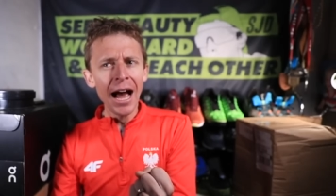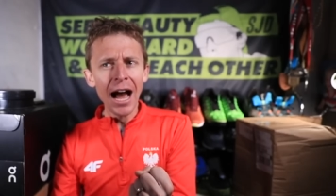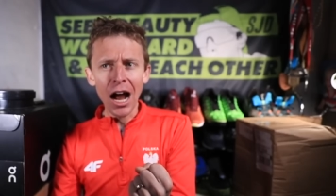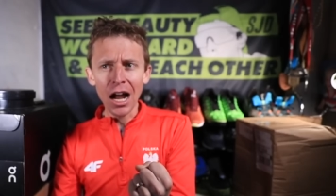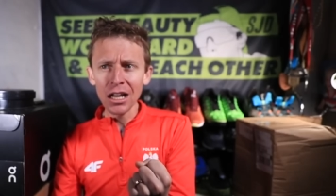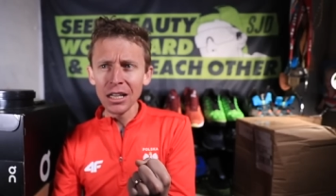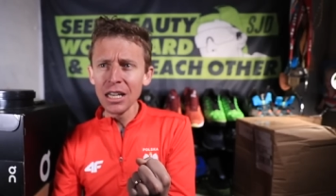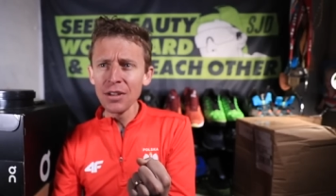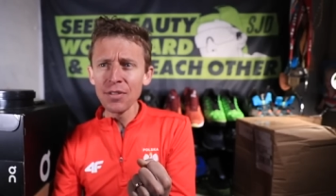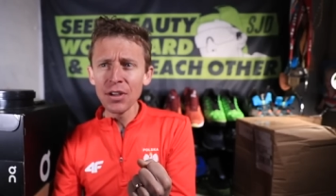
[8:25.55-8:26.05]

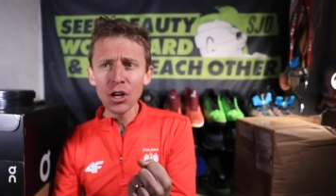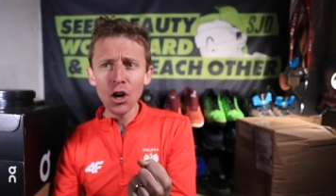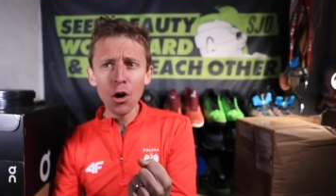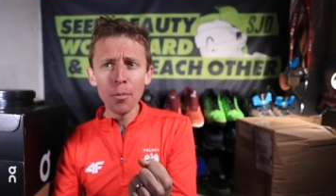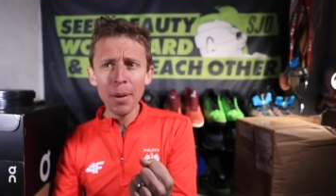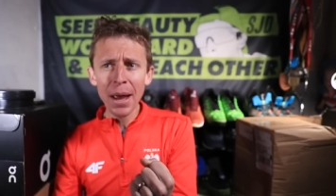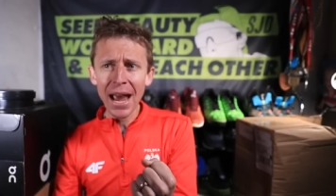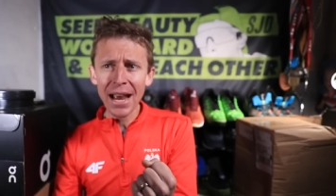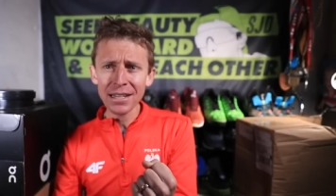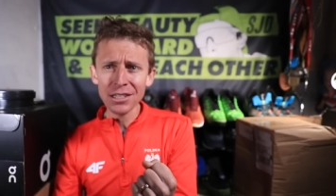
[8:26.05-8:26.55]
I'll even go
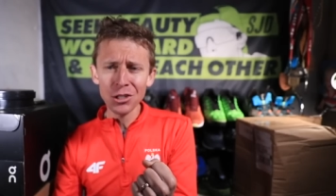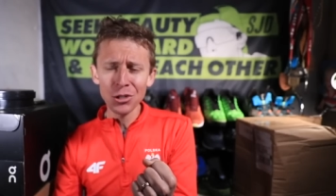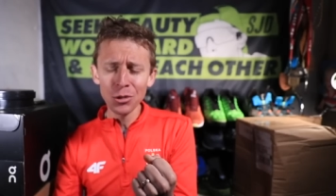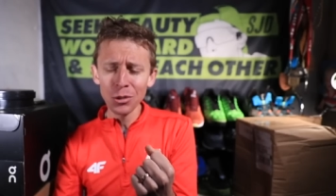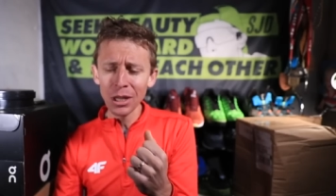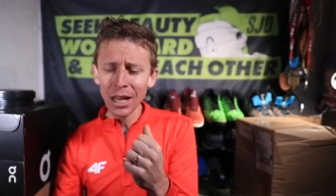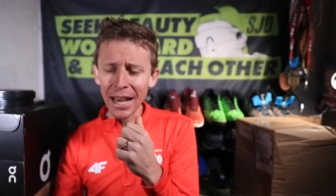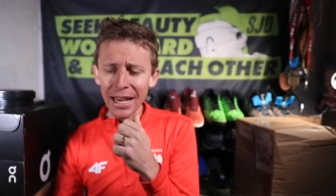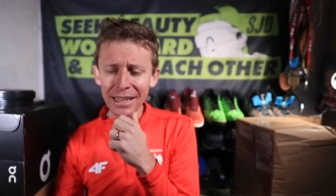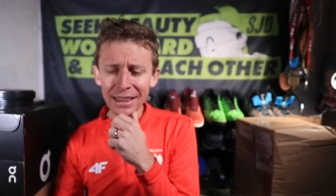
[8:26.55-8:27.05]
back to
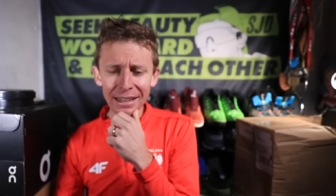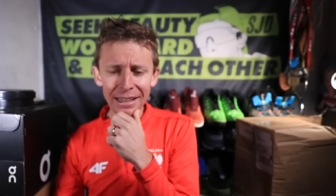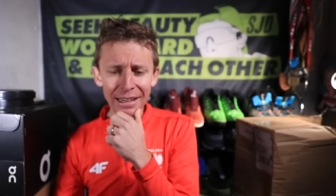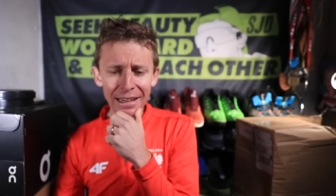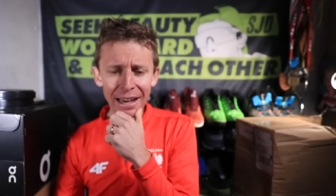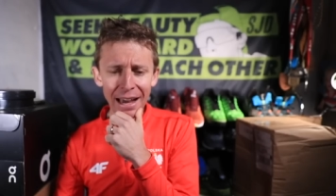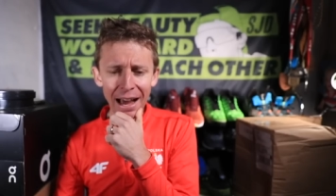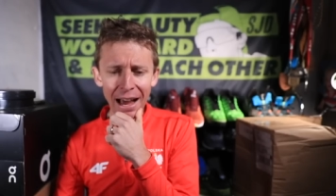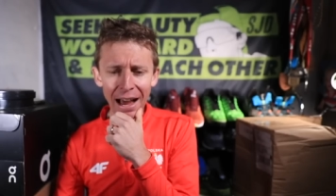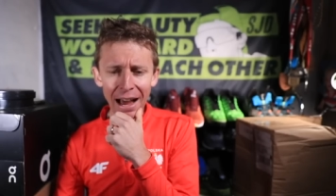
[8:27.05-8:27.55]
like
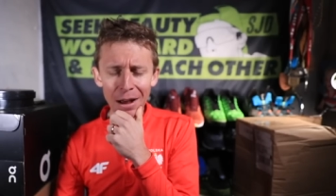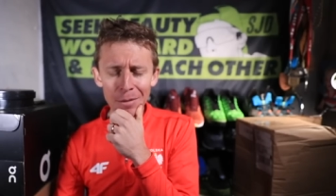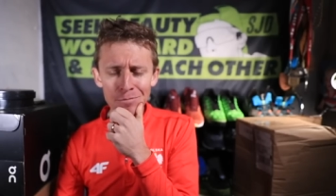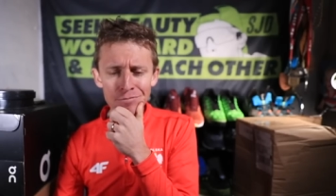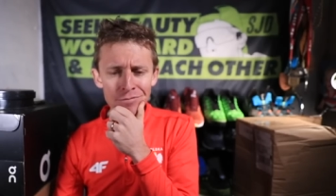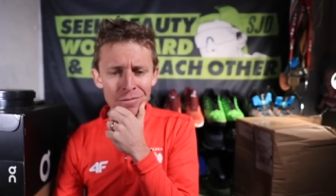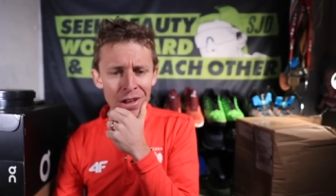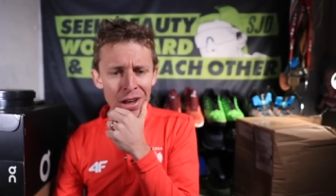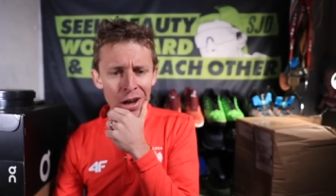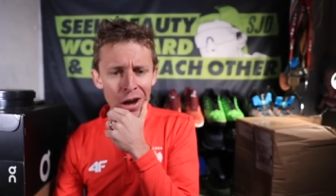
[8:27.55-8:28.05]
the uh,
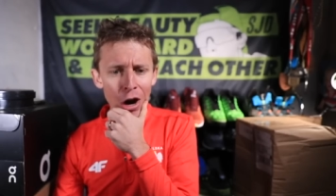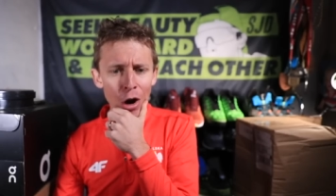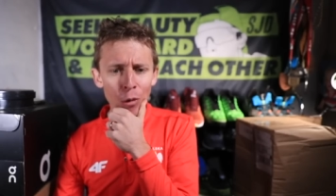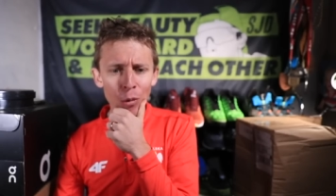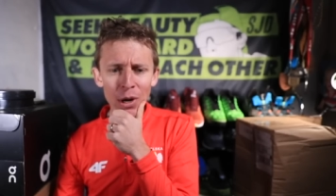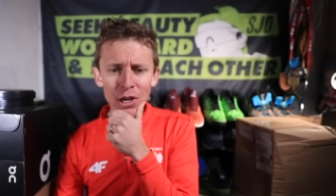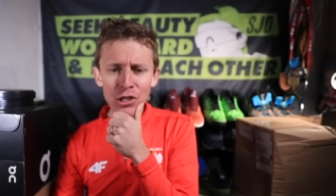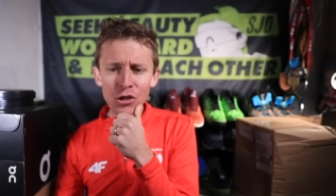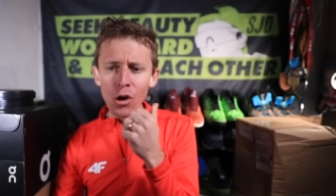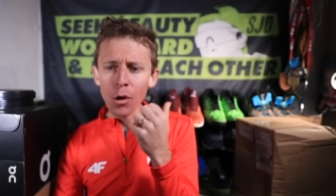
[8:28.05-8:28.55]

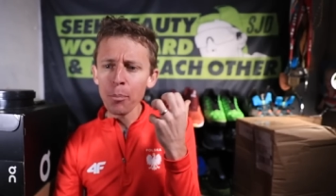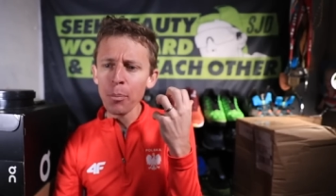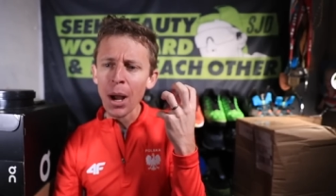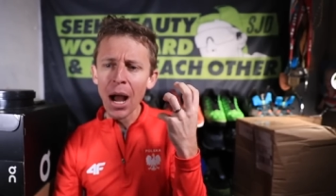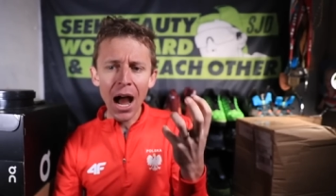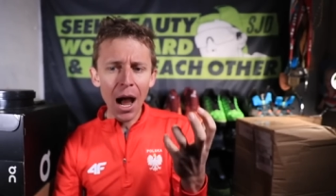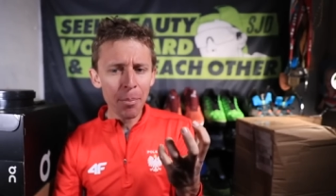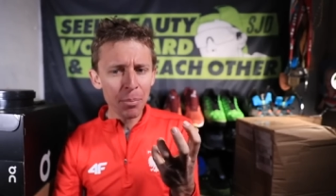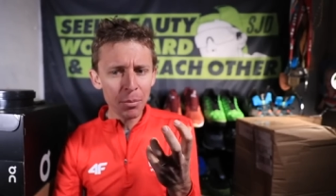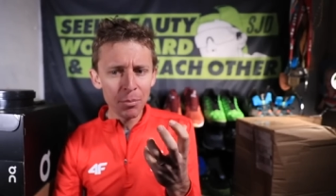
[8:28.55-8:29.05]
original
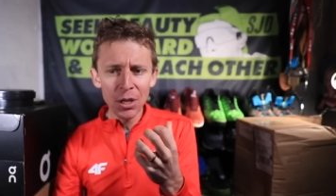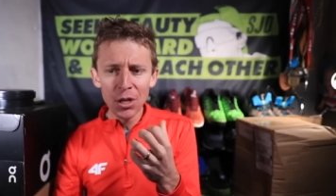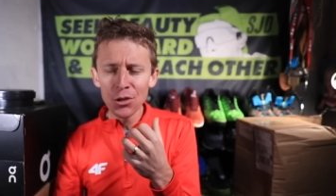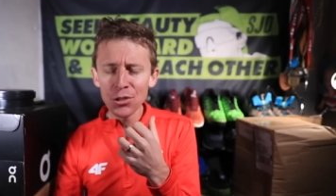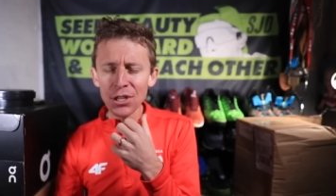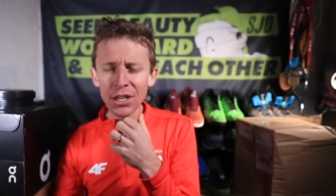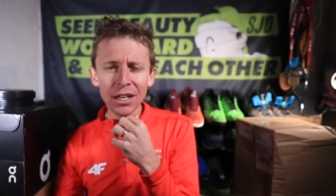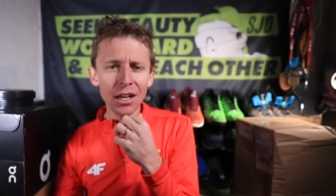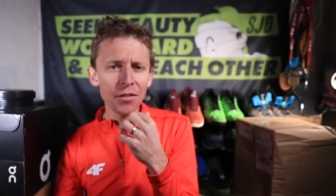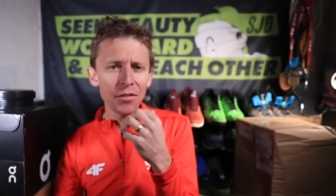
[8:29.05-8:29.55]
pop
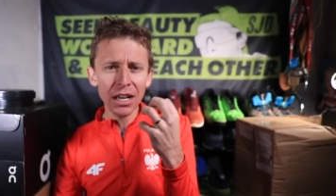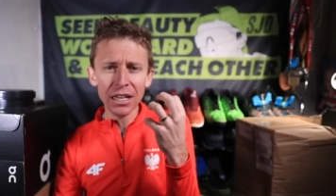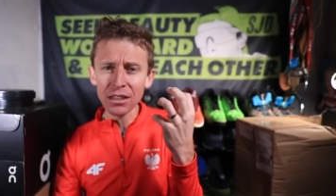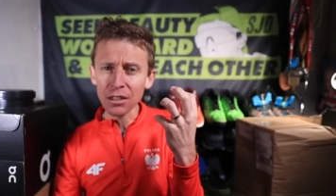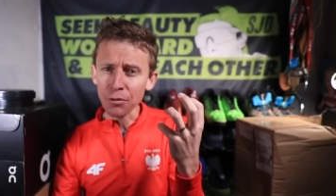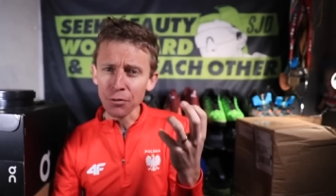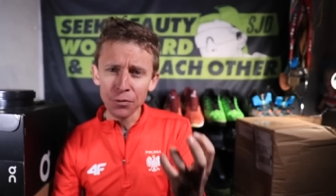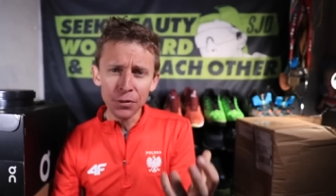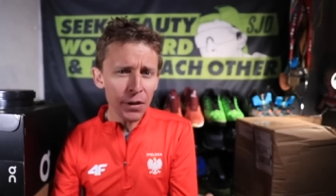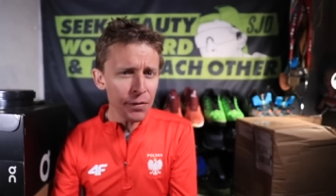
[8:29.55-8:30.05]
music of like
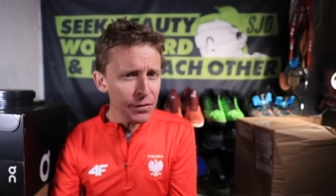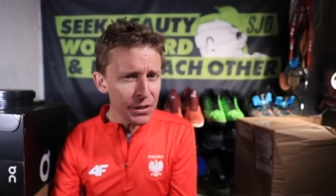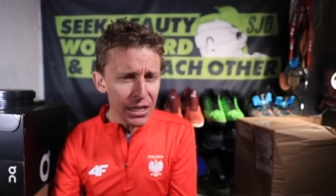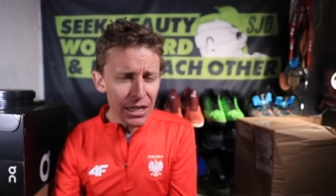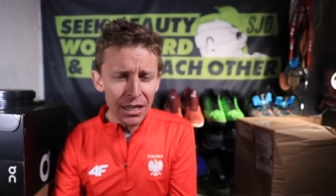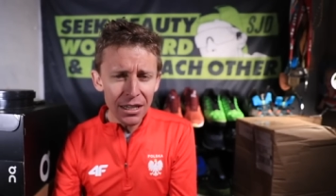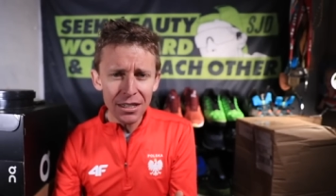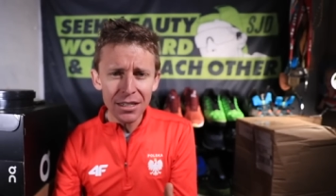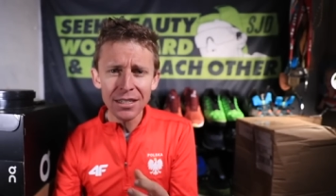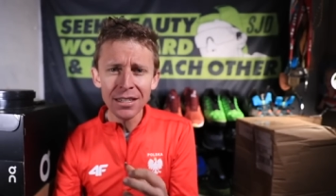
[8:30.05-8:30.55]
the
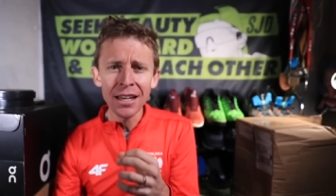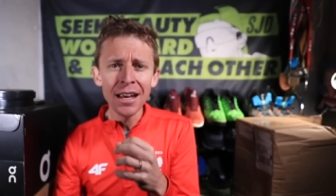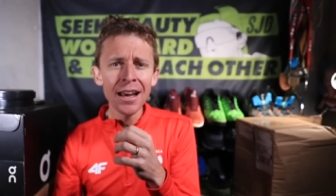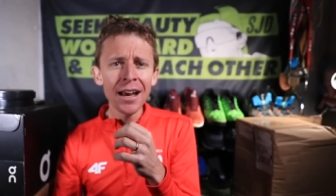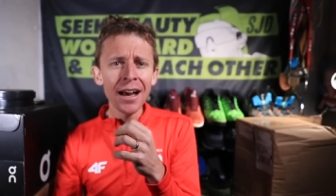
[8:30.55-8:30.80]
fifties.